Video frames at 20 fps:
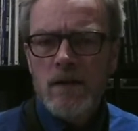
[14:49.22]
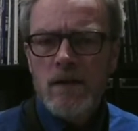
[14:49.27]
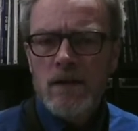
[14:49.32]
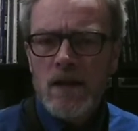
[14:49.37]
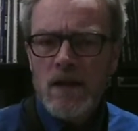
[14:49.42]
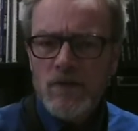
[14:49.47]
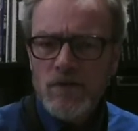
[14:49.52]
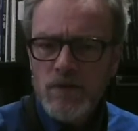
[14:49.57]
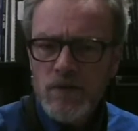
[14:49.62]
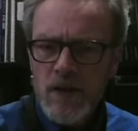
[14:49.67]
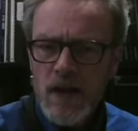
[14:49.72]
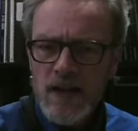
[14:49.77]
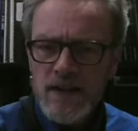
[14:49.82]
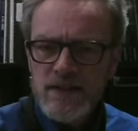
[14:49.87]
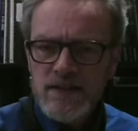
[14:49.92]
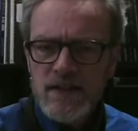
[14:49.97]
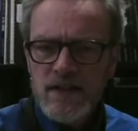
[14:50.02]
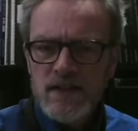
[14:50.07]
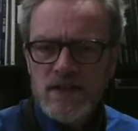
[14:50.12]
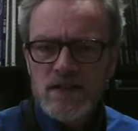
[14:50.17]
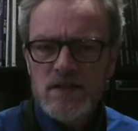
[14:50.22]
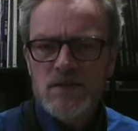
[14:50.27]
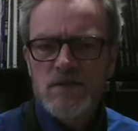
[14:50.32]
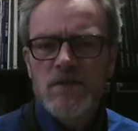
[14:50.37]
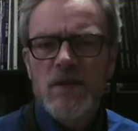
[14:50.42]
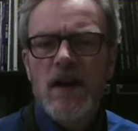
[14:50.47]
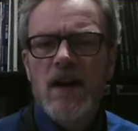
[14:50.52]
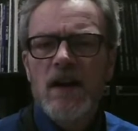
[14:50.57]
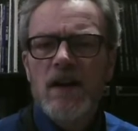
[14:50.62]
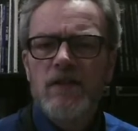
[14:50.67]
That flat 6 to
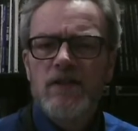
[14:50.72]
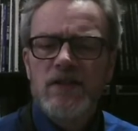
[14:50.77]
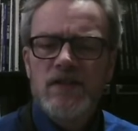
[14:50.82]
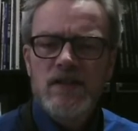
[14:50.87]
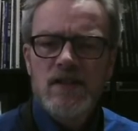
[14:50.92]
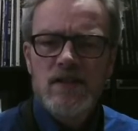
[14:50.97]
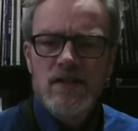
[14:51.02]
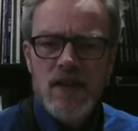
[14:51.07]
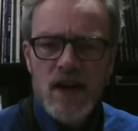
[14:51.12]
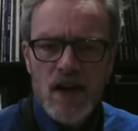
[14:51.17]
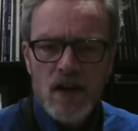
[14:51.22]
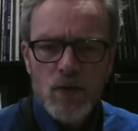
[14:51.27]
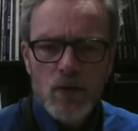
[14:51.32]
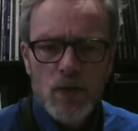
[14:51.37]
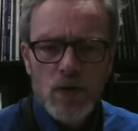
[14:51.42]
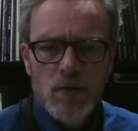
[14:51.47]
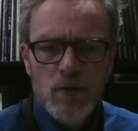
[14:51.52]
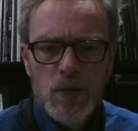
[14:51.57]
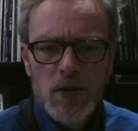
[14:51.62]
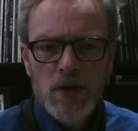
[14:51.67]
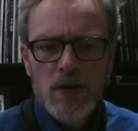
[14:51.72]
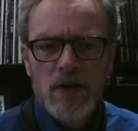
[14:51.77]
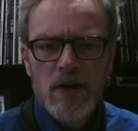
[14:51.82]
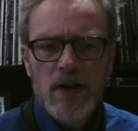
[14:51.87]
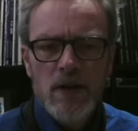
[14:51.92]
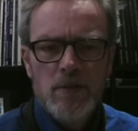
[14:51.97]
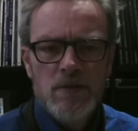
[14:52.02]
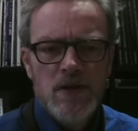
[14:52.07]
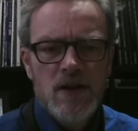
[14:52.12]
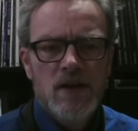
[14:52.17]
5 is the downward pull that
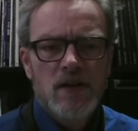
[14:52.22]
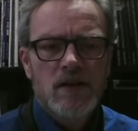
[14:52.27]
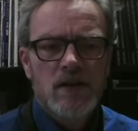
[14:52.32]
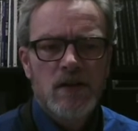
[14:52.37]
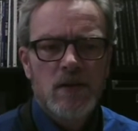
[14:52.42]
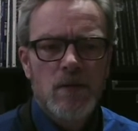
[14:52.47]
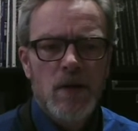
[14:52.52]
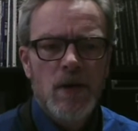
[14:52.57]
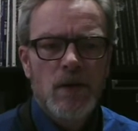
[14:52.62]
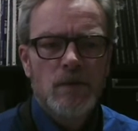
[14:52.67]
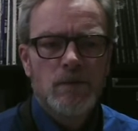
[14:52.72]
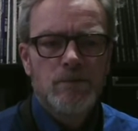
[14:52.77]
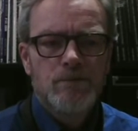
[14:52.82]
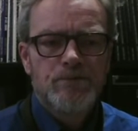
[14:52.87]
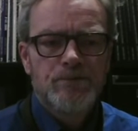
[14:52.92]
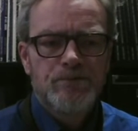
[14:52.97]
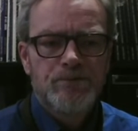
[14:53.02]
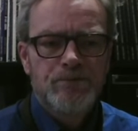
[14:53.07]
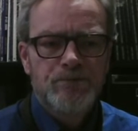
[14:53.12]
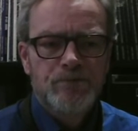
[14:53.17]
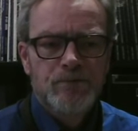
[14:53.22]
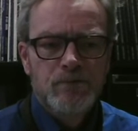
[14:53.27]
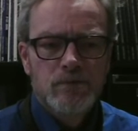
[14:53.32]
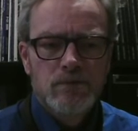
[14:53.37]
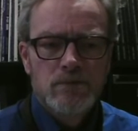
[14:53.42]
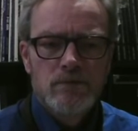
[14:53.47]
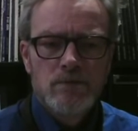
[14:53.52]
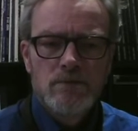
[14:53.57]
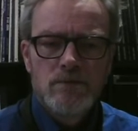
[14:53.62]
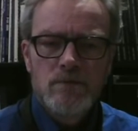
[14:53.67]
I'm talking about.
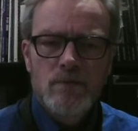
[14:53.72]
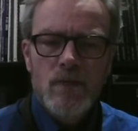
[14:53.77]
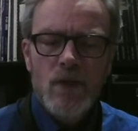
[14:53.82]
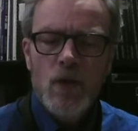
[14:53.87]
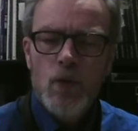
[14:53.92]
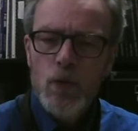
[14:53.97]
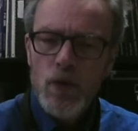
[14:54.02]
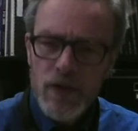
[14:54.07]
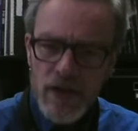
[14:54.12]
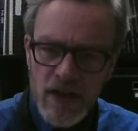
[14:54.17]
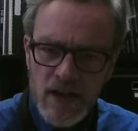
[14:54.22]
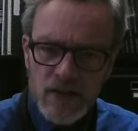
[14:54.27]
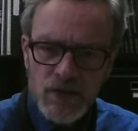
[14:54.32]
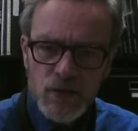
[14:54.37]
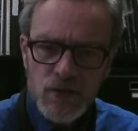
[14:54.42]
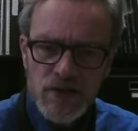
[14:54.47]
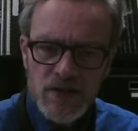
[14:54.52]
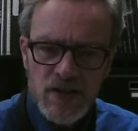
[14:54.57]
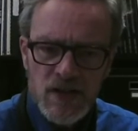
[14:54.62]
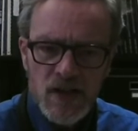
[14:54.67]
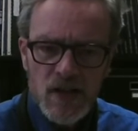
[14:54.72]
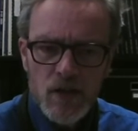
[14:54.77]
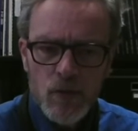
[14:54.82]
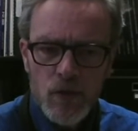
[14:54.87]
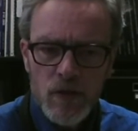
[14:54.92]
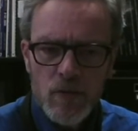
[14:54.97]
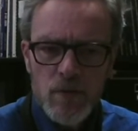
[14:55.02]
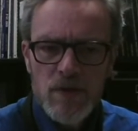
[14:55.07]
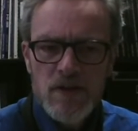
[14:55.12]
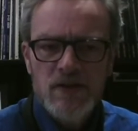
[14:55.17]
Well, thanks for sticking
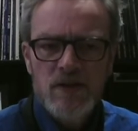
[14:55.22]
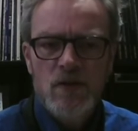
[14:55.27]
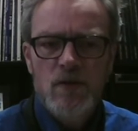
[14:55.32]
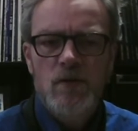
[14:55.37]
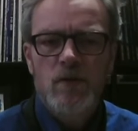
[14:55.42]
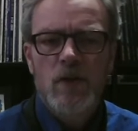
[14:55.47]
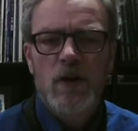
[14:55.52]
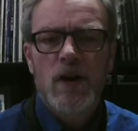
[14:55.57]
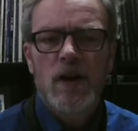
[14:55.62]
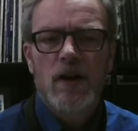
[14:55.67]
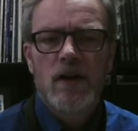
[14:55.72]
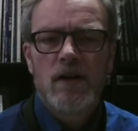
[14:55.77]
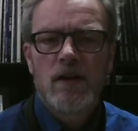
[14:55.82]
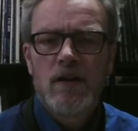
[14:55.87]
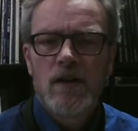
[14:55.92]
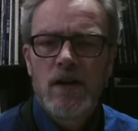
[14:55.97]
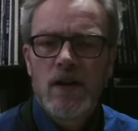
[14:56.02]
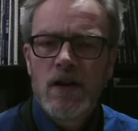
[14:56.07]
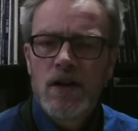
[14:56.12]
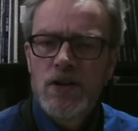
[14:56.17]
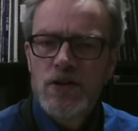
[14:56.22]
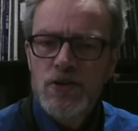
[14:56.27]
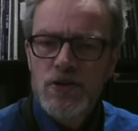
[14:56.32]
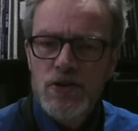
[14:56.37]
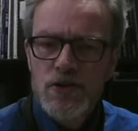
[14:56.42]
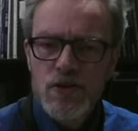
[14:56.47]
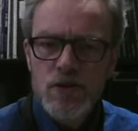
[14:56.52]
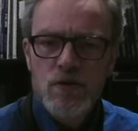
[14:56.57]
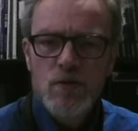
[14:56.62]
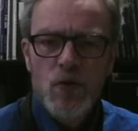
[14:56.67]
with me so far.
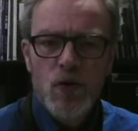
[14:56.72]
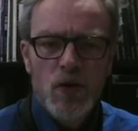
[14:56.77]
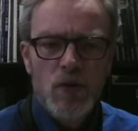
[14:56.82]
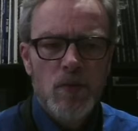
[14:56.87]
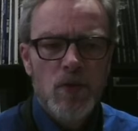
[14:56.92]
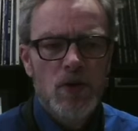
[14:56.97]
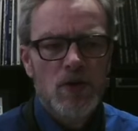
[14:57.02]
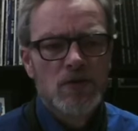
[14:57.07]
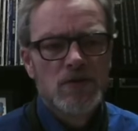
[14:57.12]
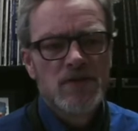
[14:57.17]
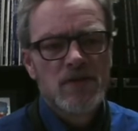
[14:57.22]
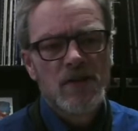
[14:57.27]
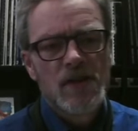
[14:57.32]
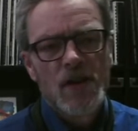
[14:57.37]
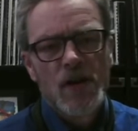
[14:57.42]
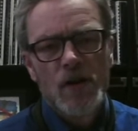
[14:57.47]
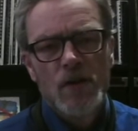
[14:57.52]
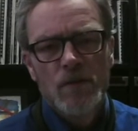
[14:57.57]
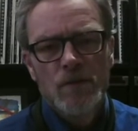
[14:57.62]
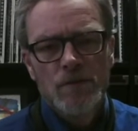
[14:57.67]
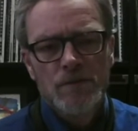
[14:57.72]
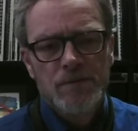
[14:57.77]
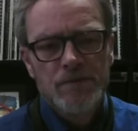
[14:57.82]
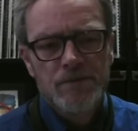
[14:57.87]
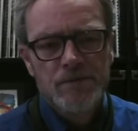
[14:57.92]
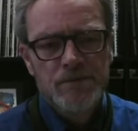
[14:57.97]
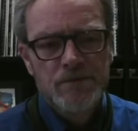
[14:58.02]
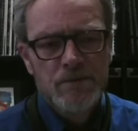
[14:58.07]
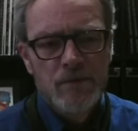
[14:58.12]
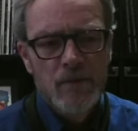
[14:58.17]
Two more modes to go.
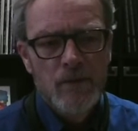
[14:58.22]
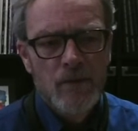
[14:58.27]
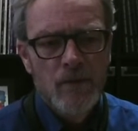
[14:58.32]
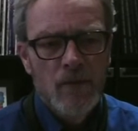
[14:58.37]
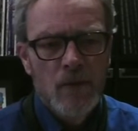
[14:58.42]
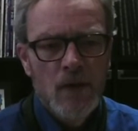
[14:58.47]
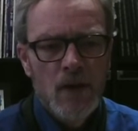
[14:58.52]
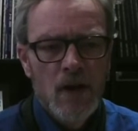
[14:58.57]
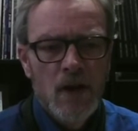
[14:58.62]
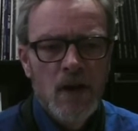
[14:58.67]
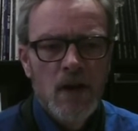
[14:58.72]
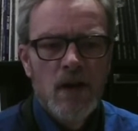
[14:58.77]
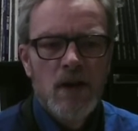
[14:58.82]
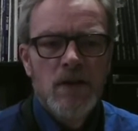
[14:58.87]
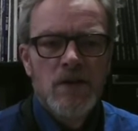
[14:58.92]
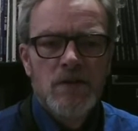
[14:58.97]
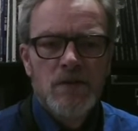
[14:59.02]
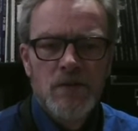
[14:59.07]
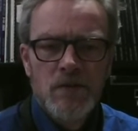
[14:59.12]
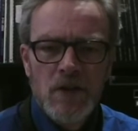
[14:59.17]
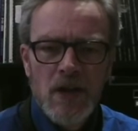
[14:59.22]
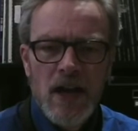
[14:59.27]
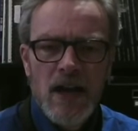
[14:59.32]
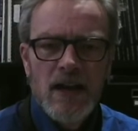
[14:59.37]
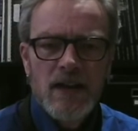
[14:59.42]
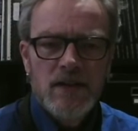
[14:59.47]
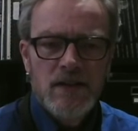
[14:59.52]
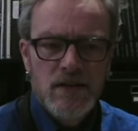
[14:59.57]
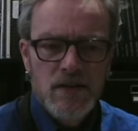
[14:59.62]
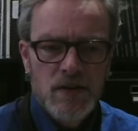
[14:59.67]

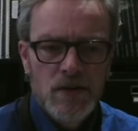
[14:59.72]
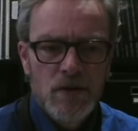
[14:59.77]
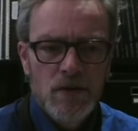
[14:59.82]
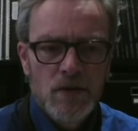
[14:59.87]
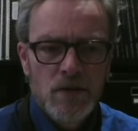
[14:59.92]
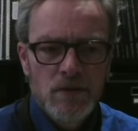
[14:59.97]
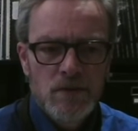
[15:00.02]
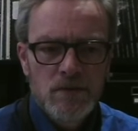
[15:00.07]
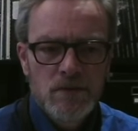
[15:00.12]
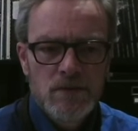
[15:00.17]
Flat 2.